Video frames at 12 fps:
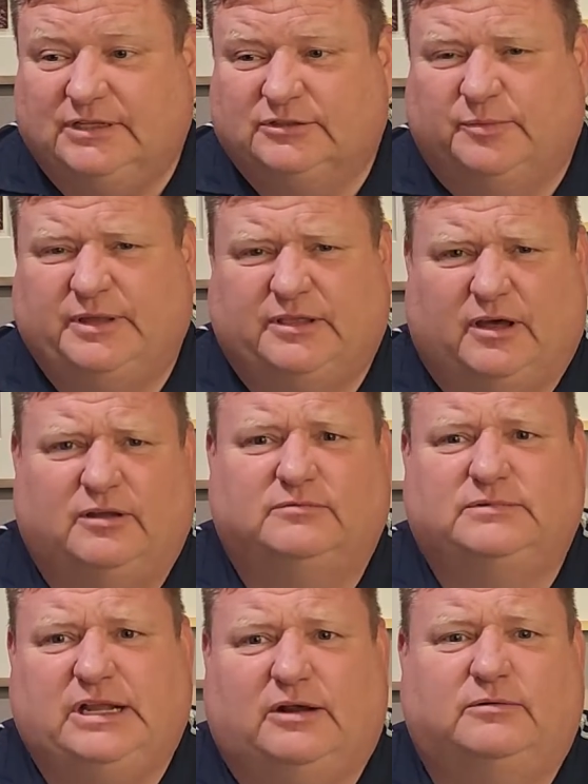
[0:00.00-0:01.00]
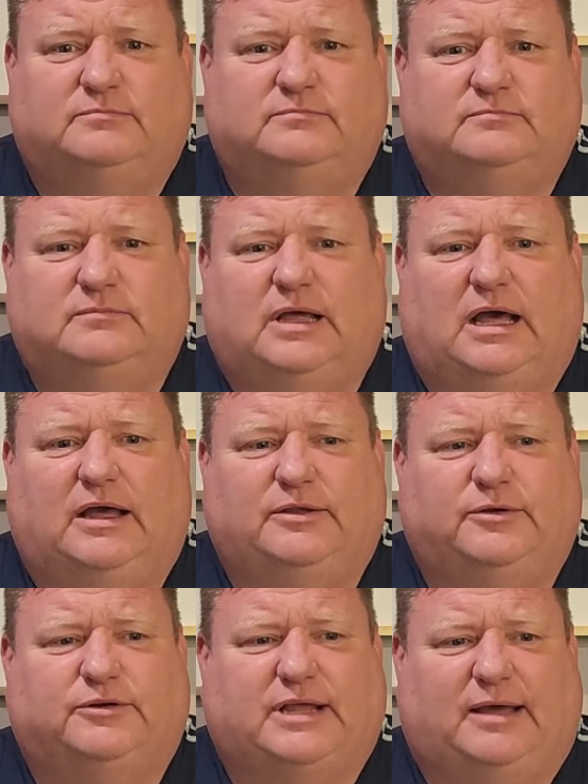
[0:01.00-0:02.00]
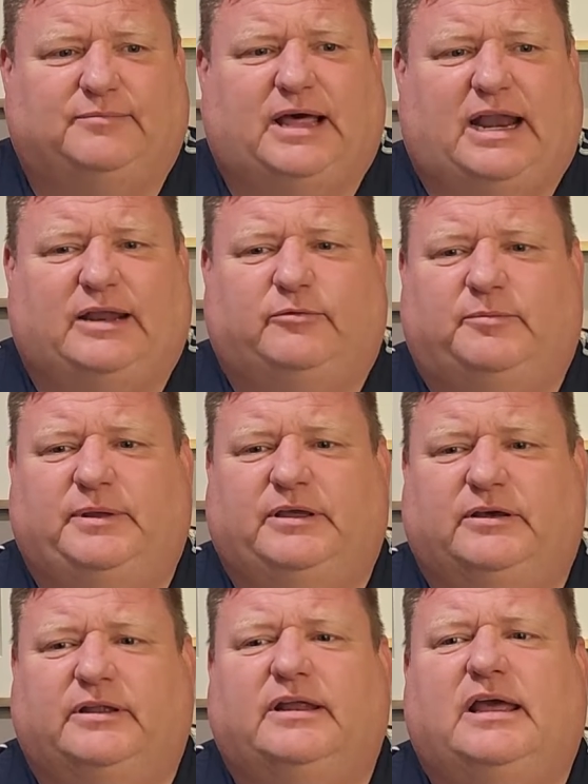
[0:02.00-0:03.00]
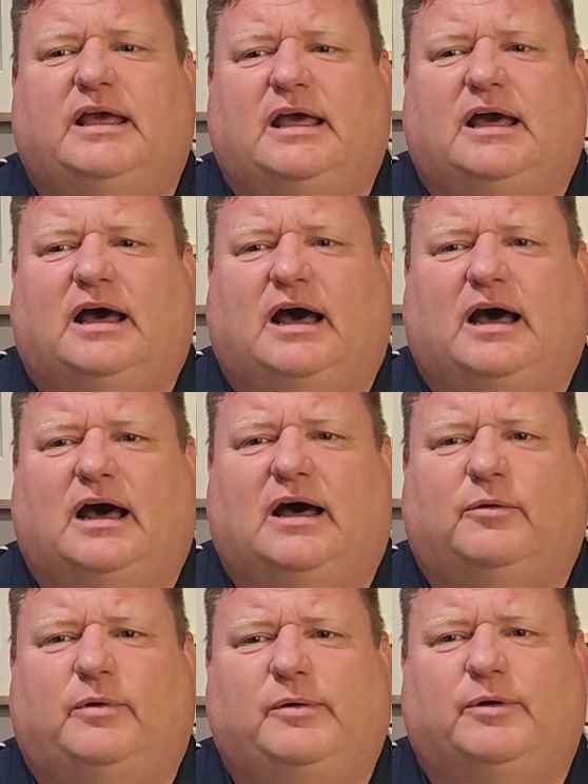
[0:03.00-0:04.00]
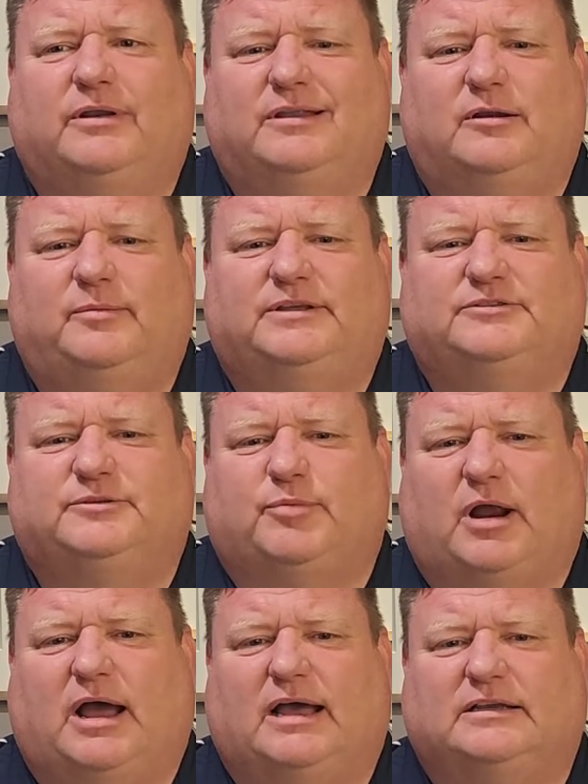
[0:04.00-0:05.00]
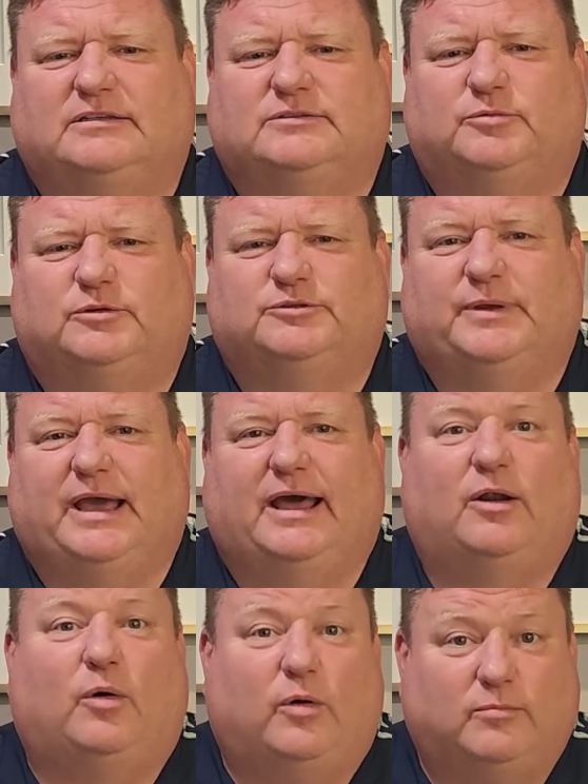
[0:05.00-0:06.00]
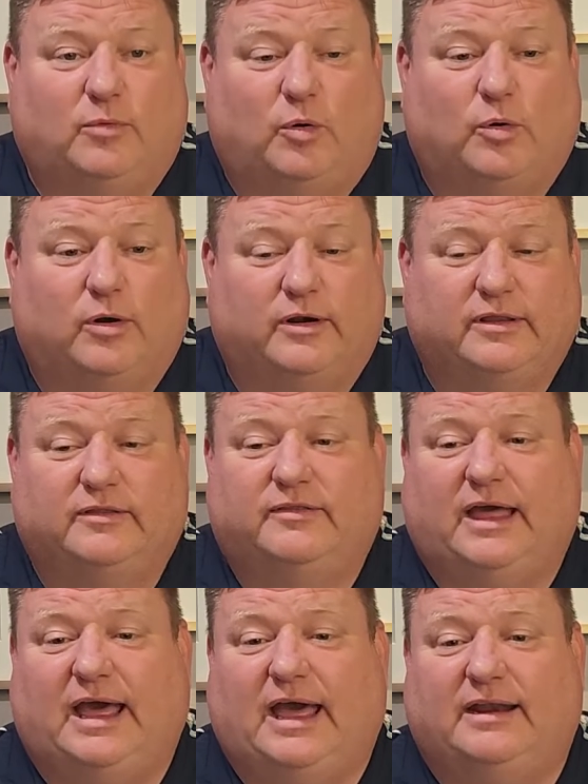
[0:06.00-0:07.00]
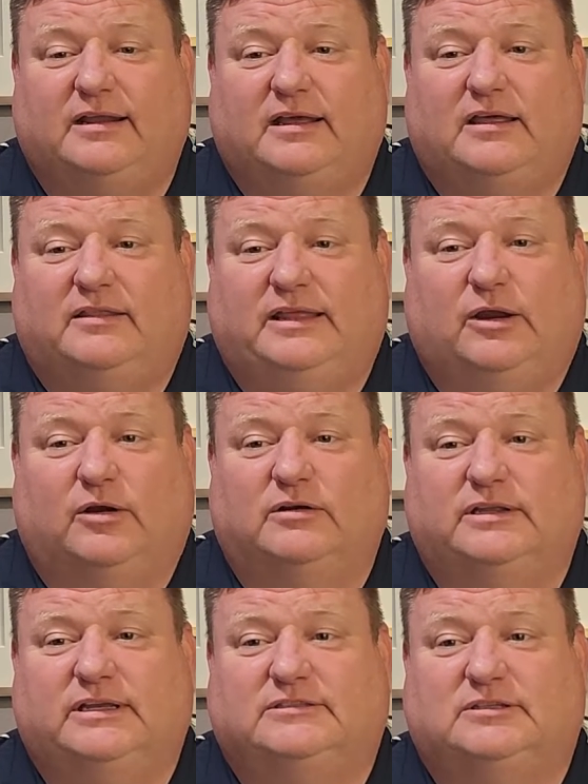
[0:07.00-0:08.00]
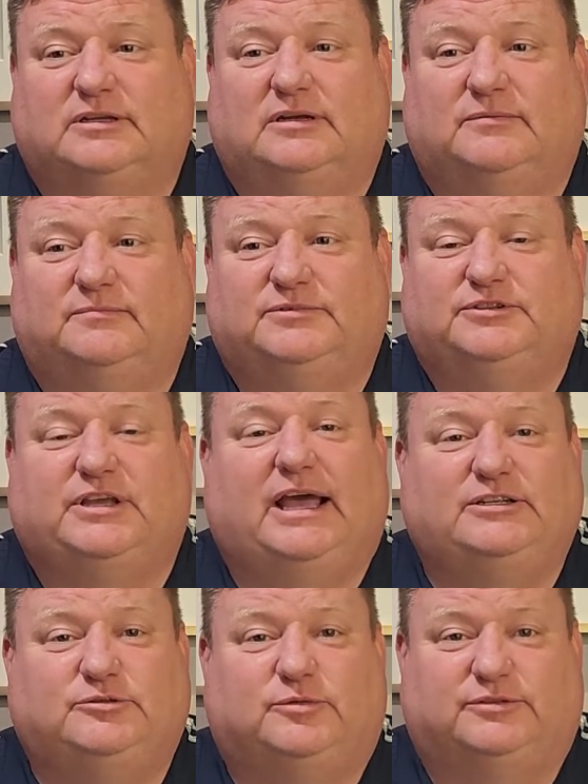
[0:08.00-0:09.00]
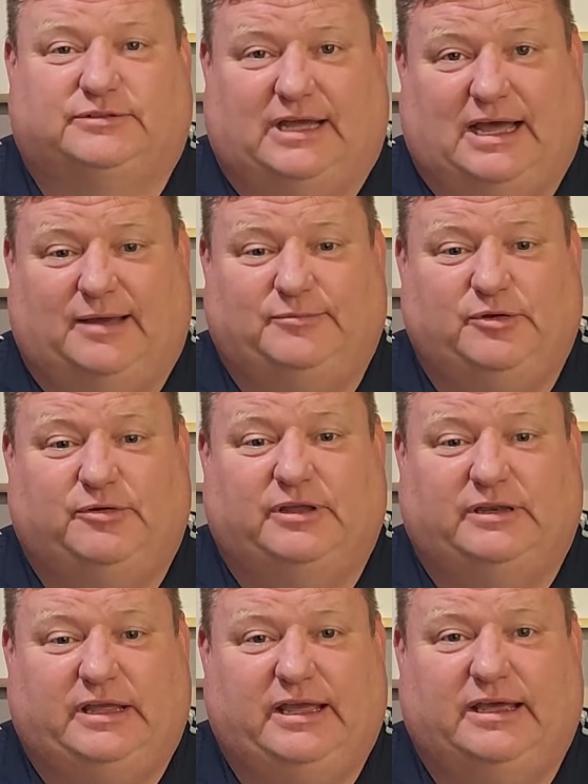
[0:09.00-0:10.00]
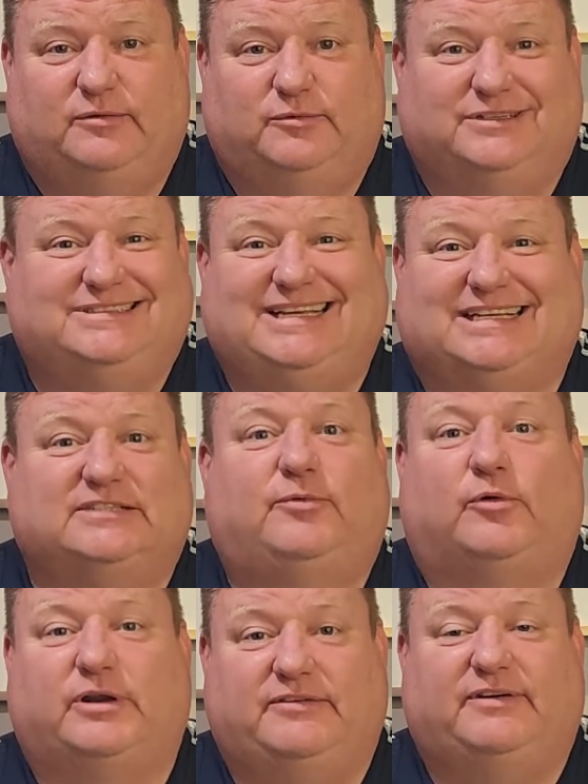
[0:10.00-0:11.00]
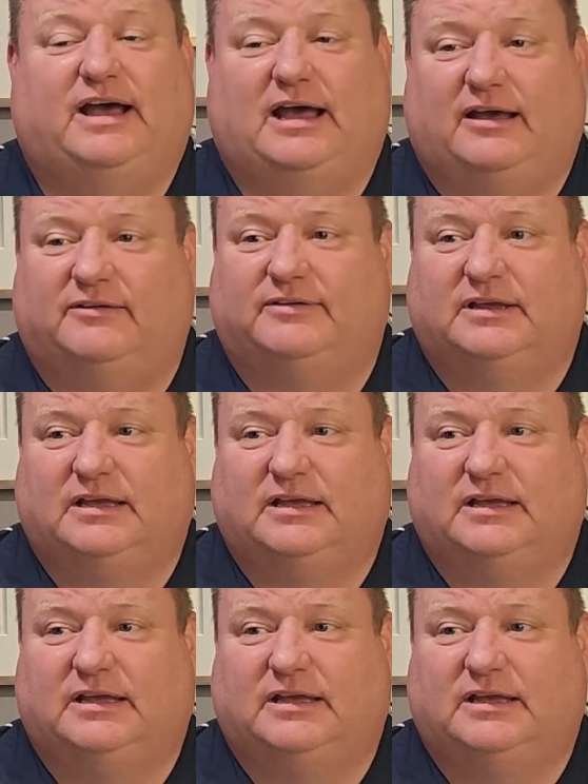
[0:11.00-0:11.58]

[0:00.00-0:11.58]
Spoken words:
So we thought, your time dining would be good. We were a little bit surprised once we got on board that the earliest scheduled time you could get was 6:45.